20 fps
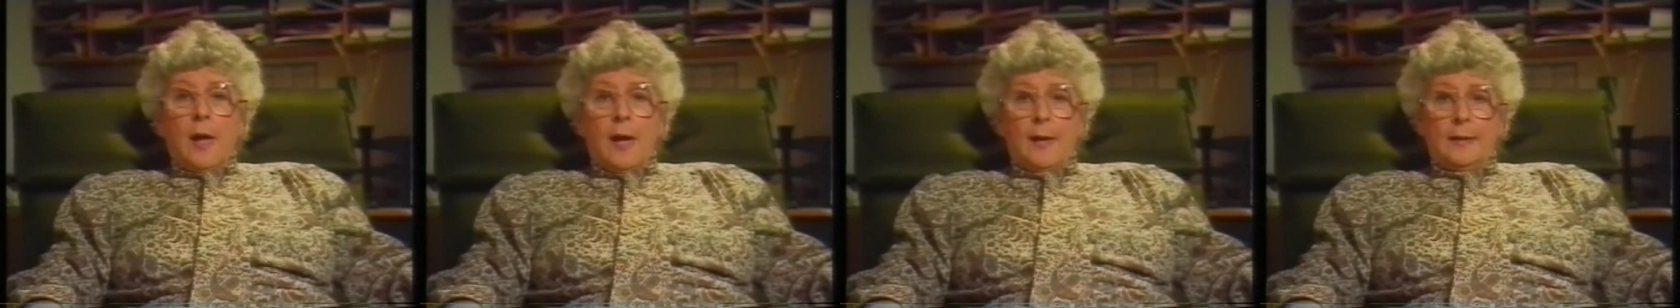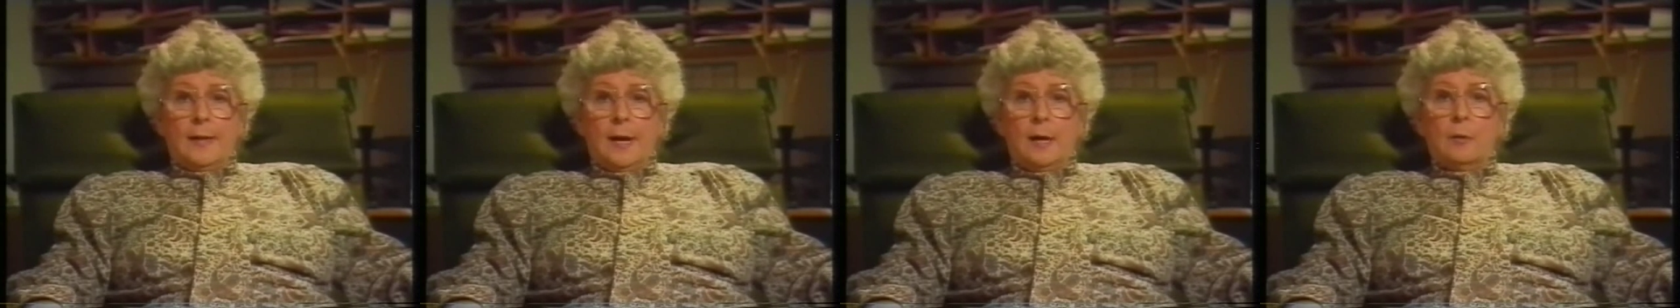
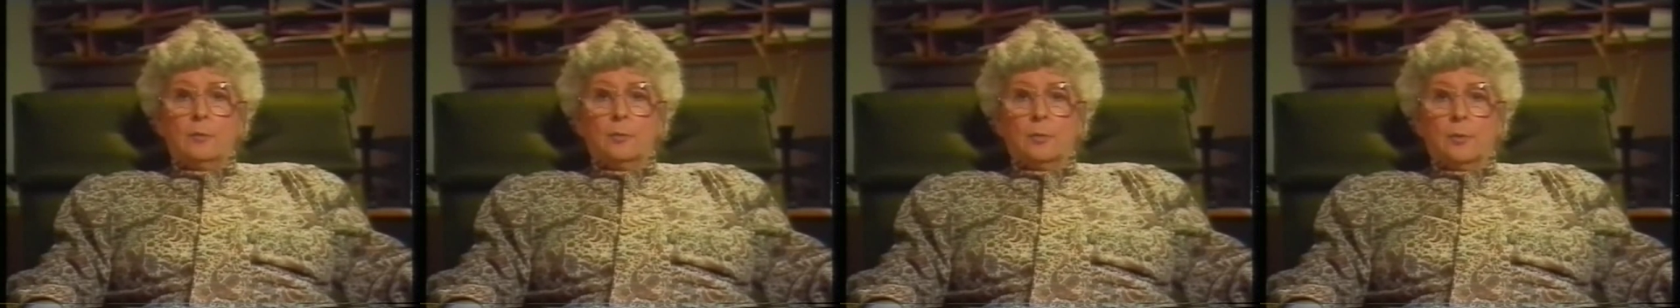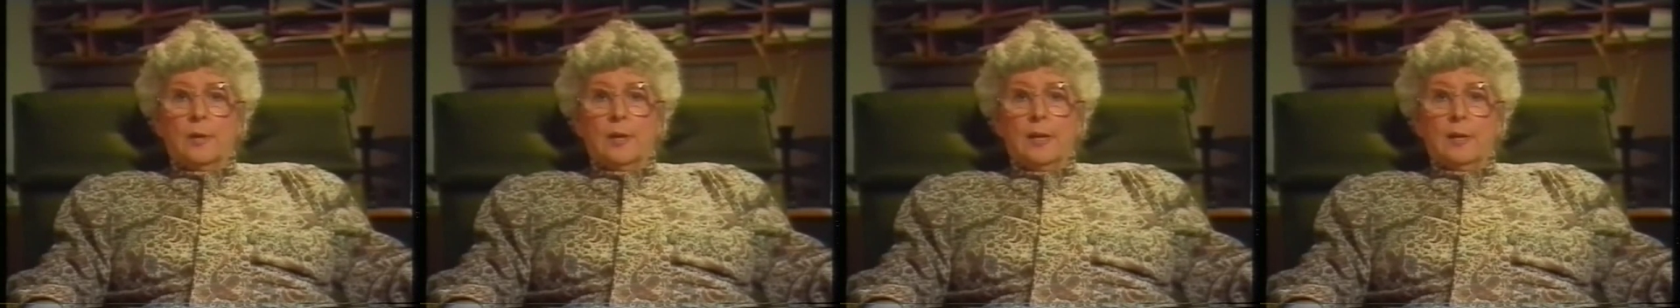and
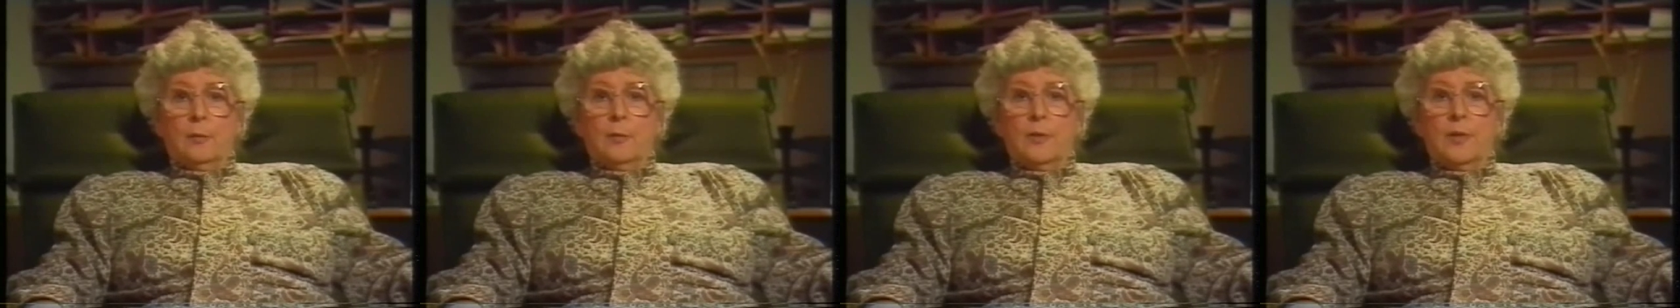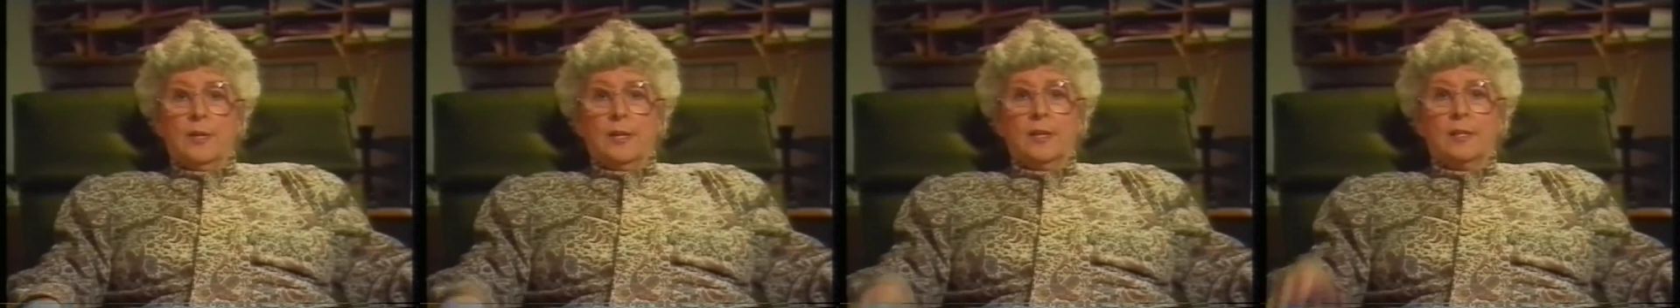outwardly
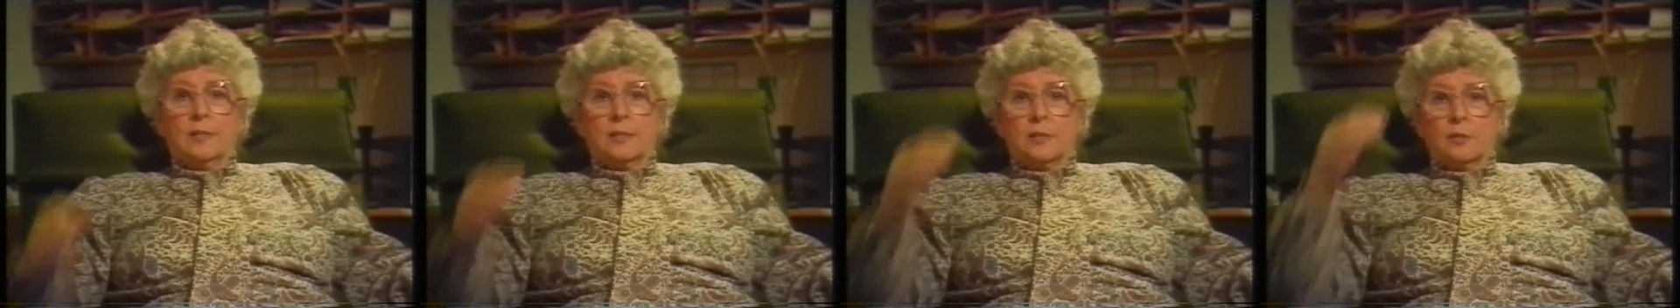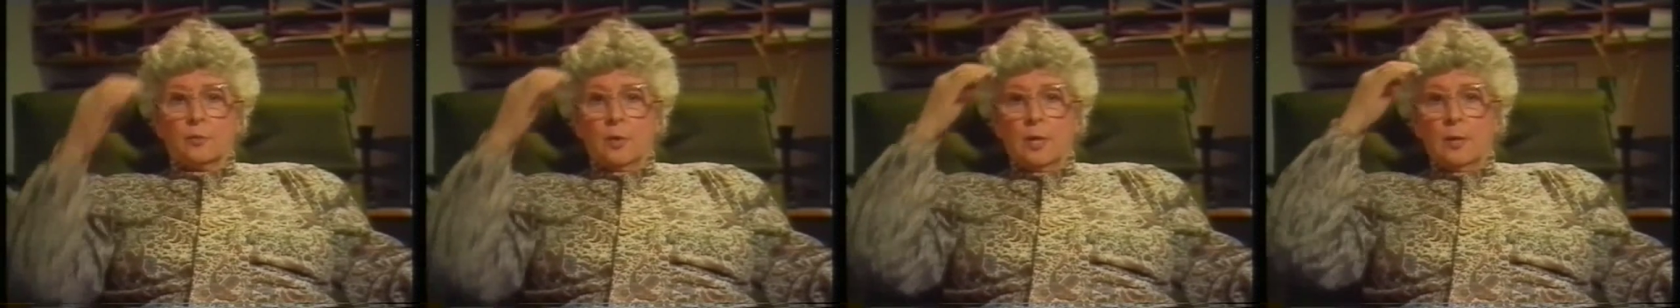with an
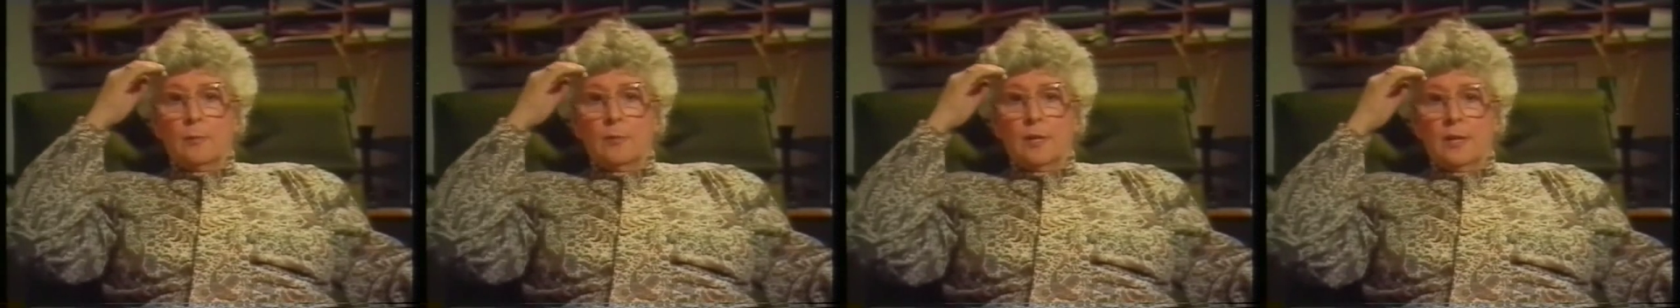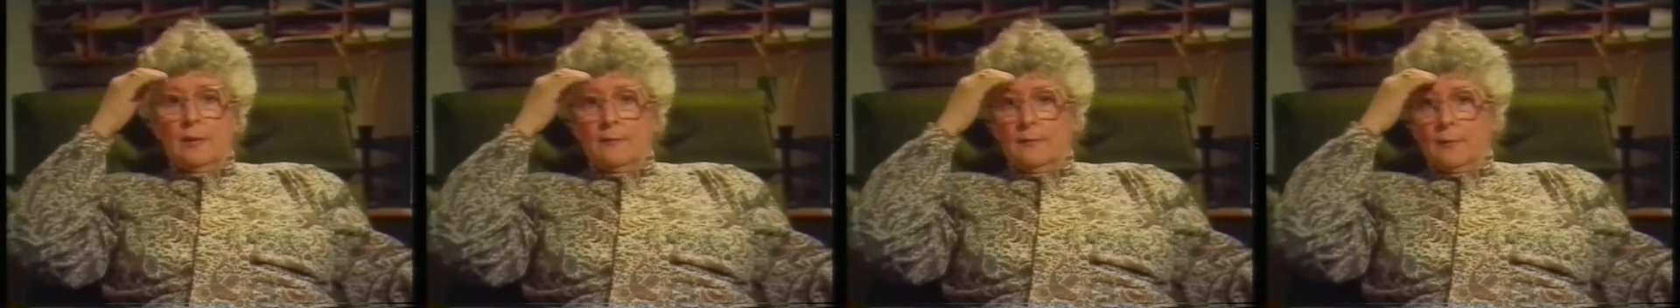
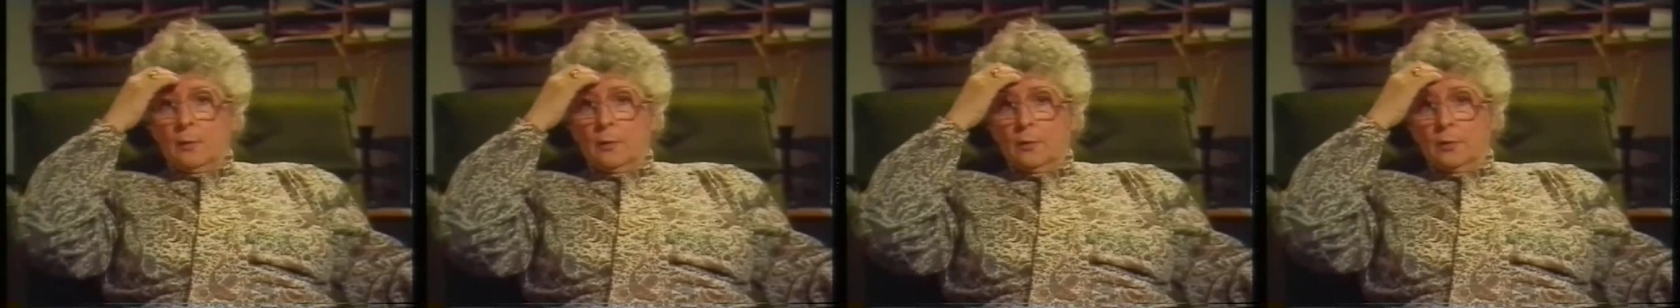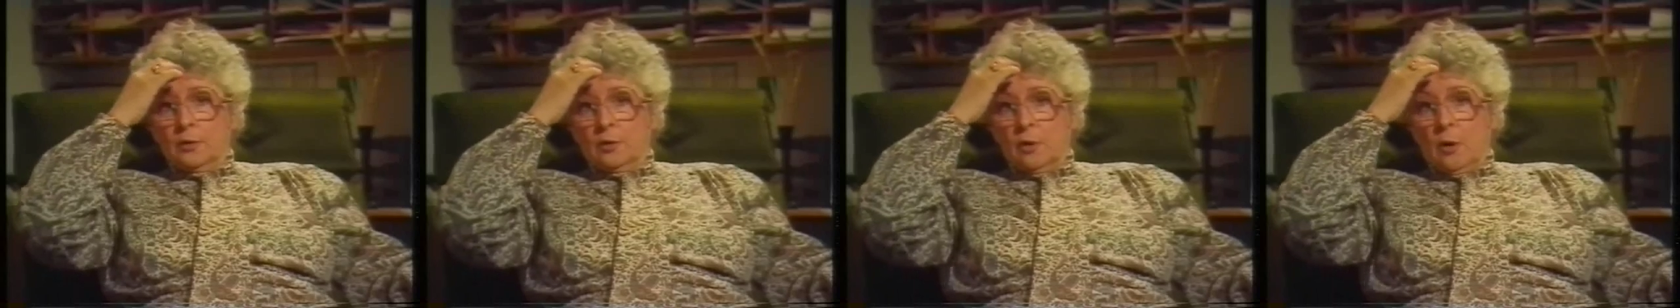extremely difficult